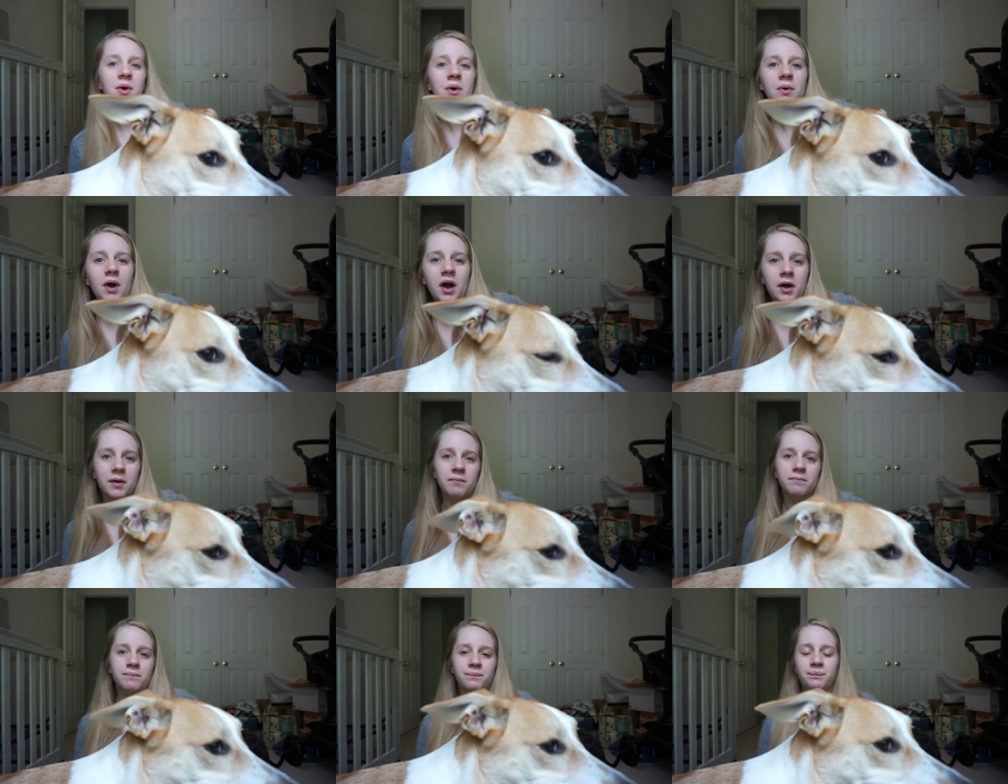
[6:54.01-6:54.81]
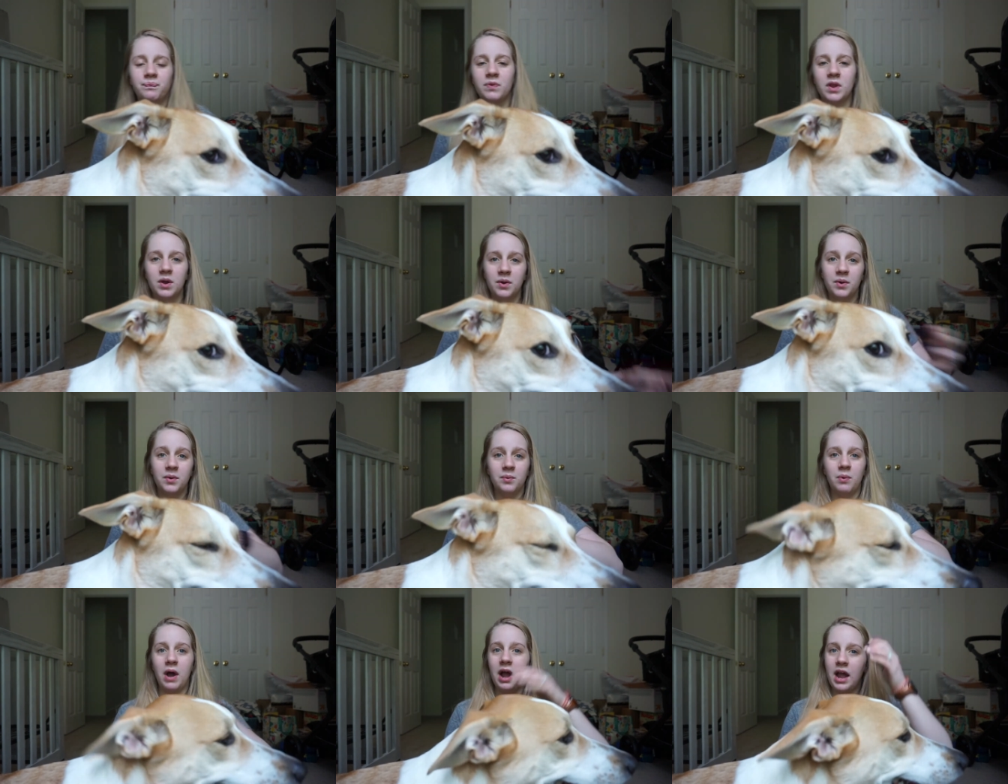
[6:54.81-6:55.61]
um,
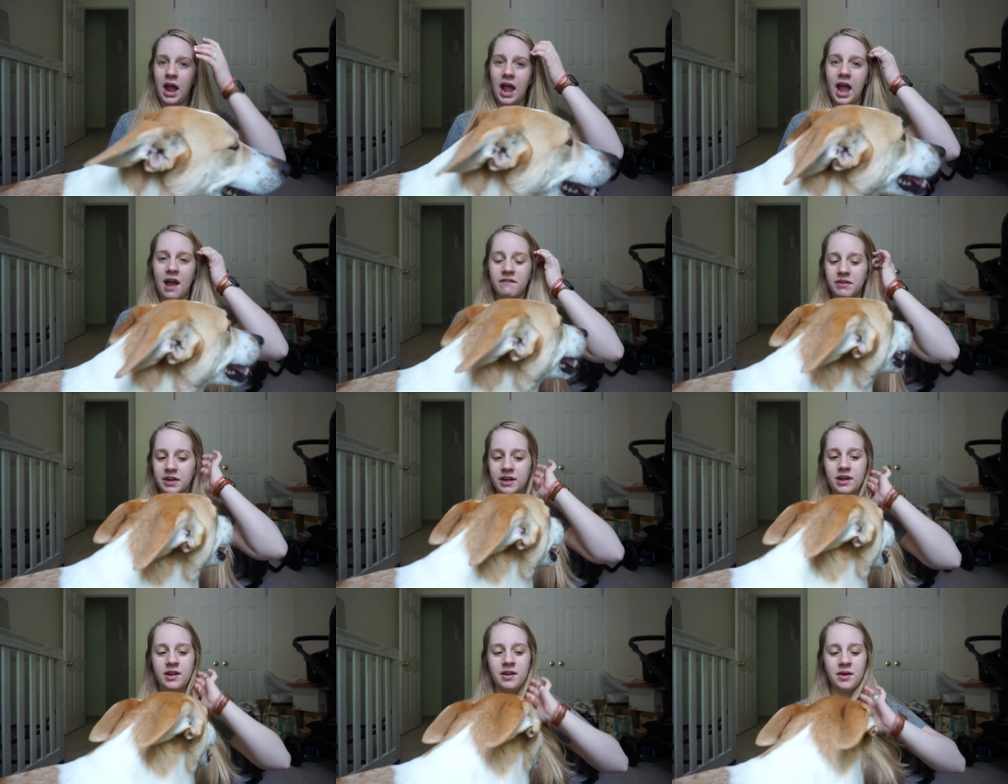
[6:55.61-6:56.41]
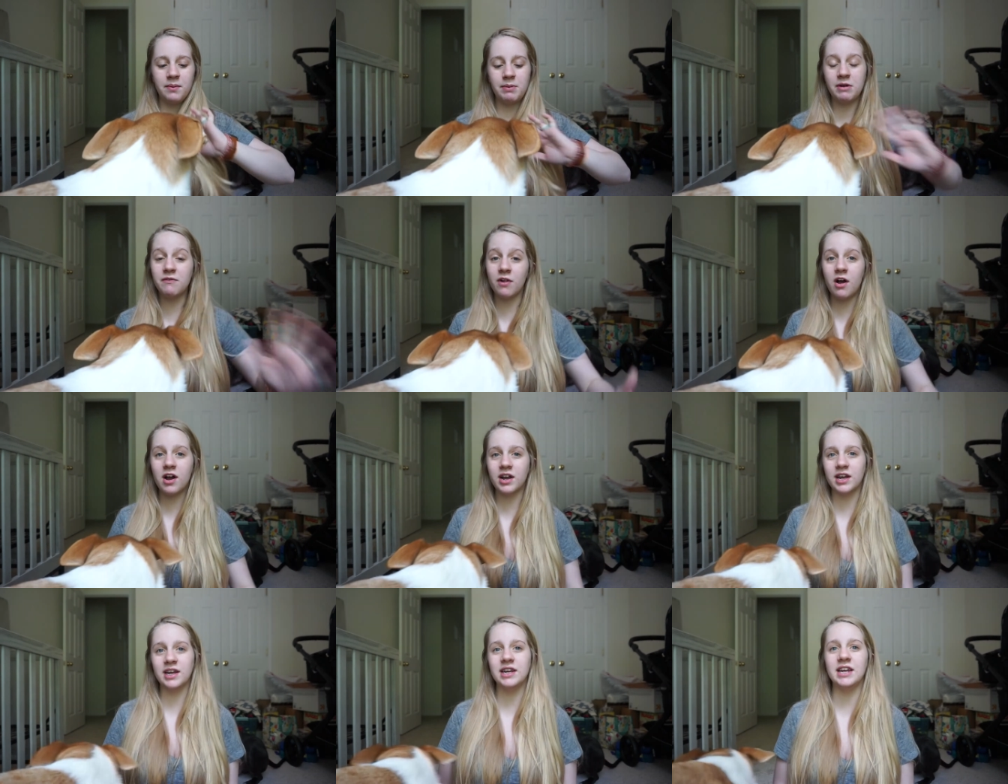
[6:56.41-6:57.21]
why I haven't been
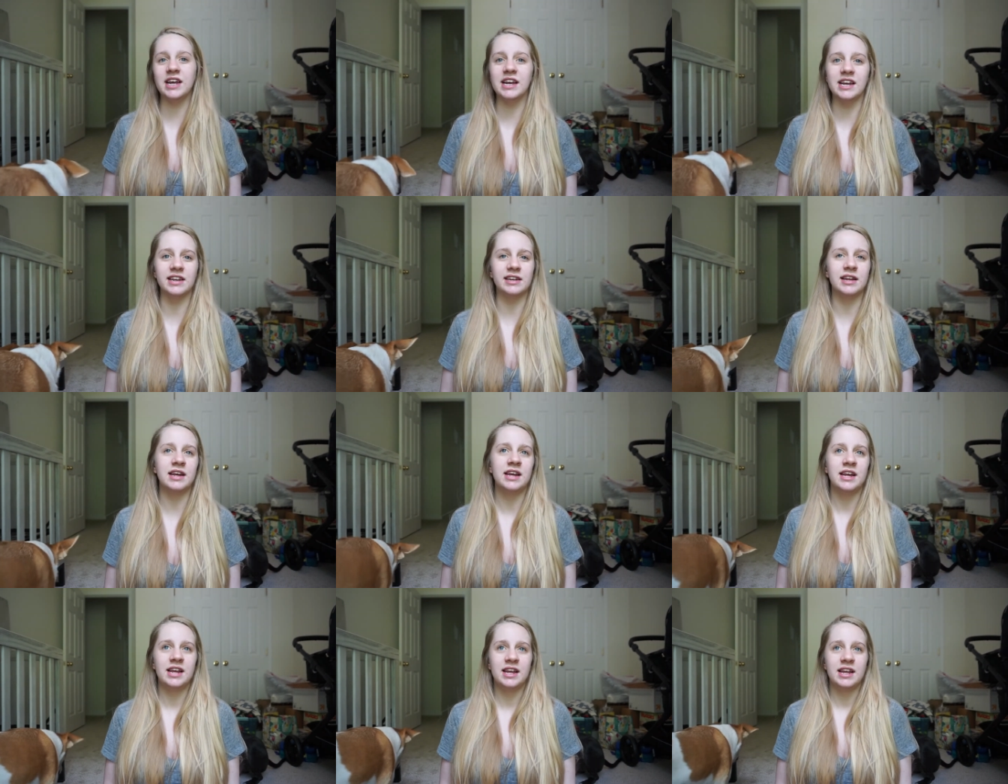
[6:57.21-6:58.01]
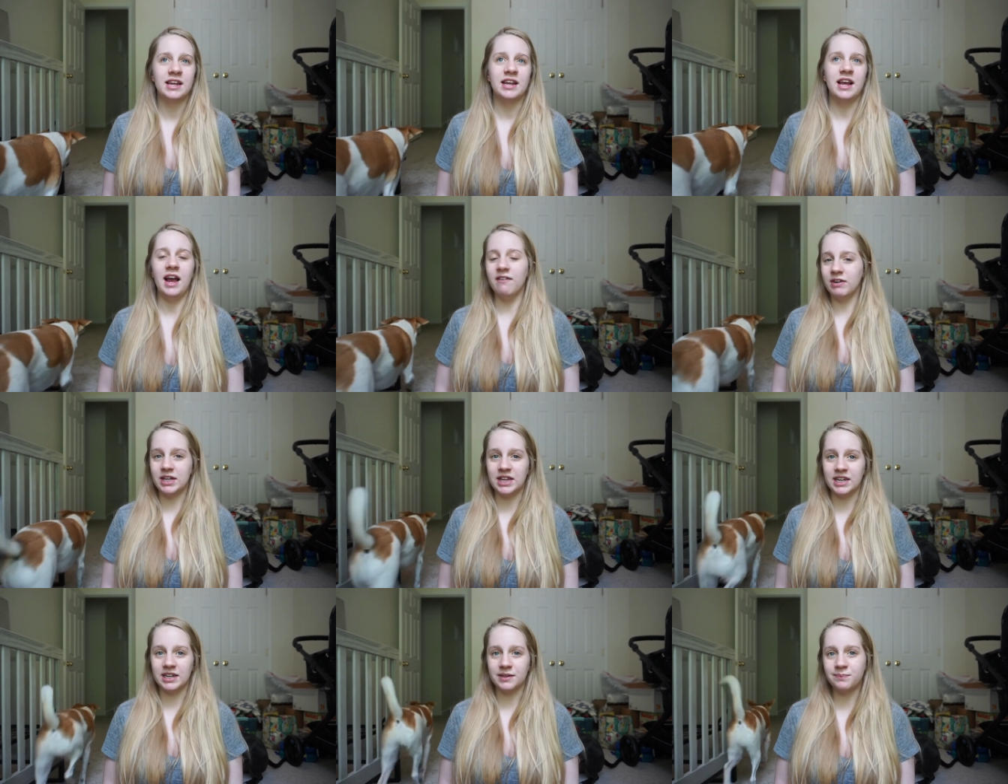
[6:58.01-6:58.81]
vlogging and
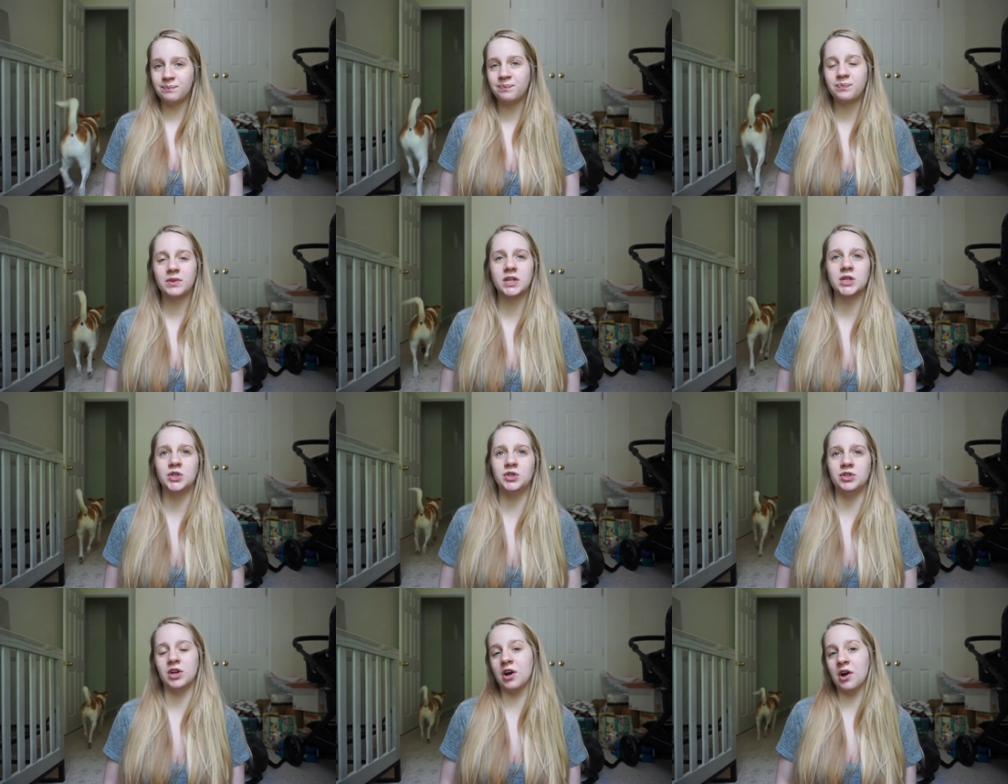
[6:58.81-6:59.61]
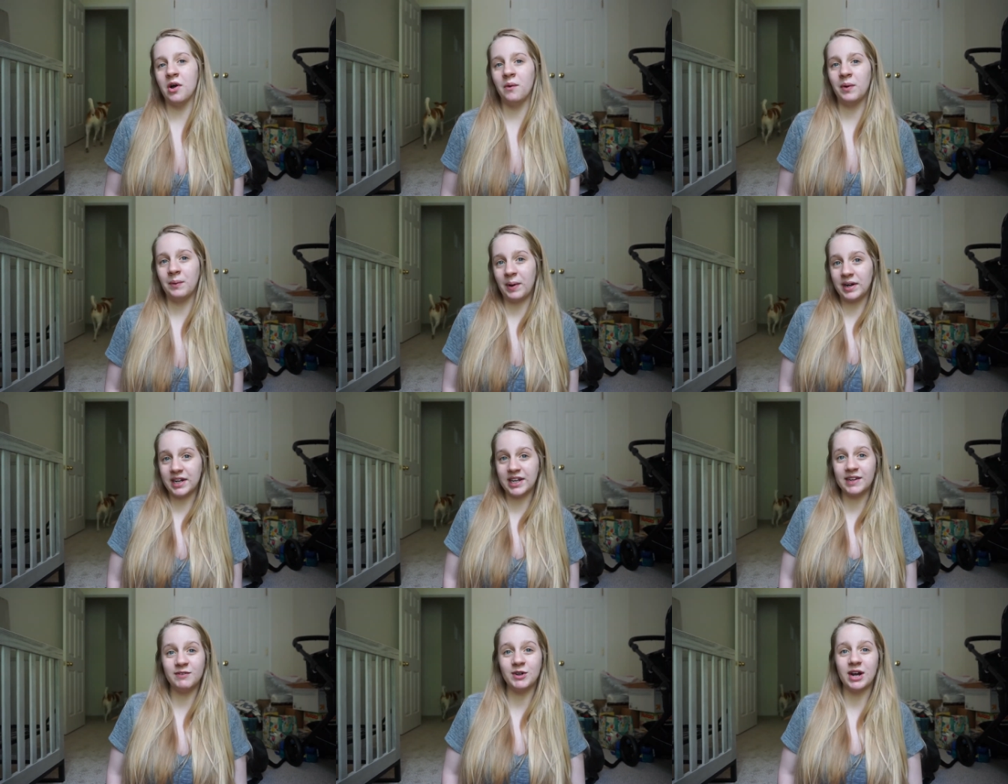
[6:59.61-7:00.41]
everything. So I wanted
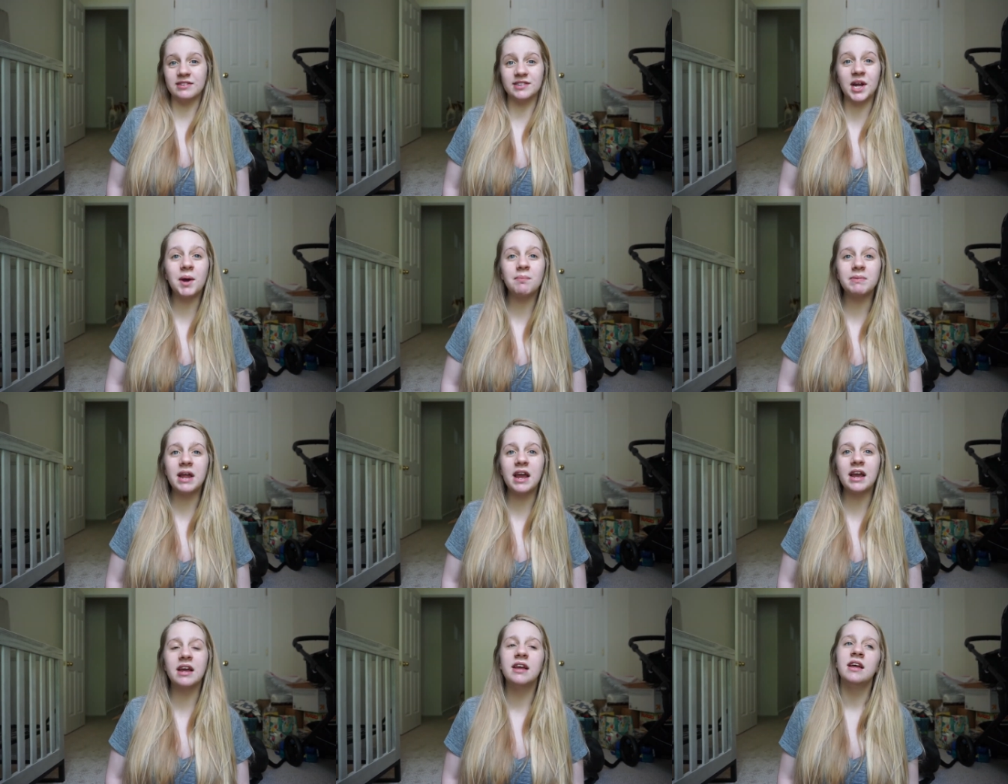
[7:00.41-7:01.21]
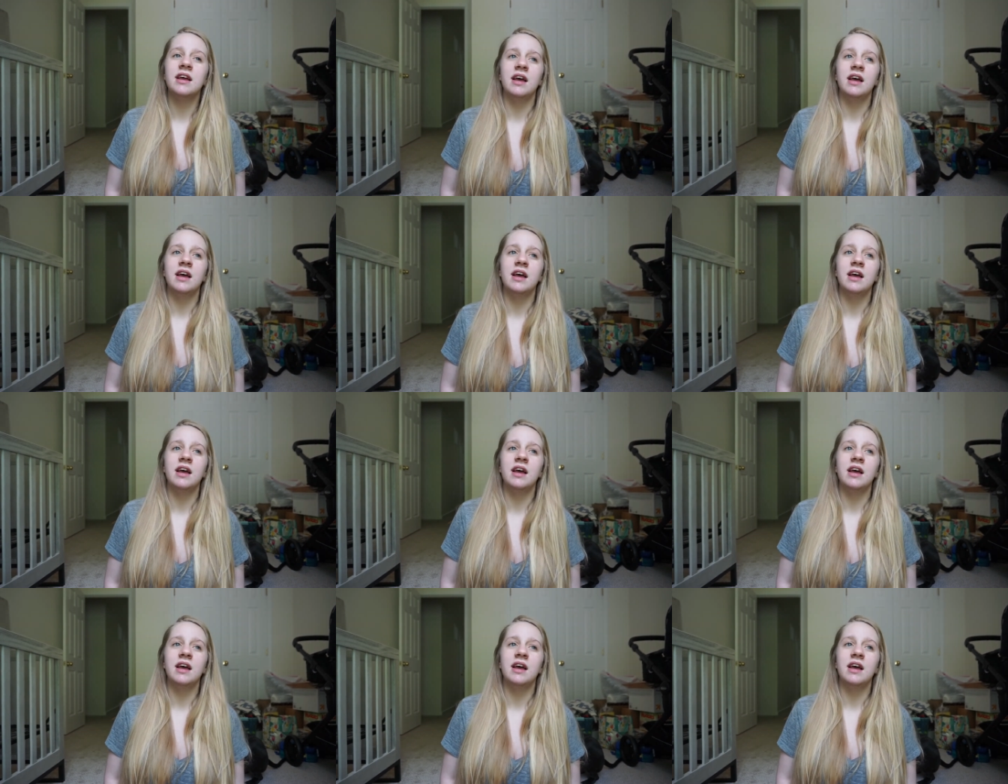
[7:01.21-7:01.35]
to give you guys an update.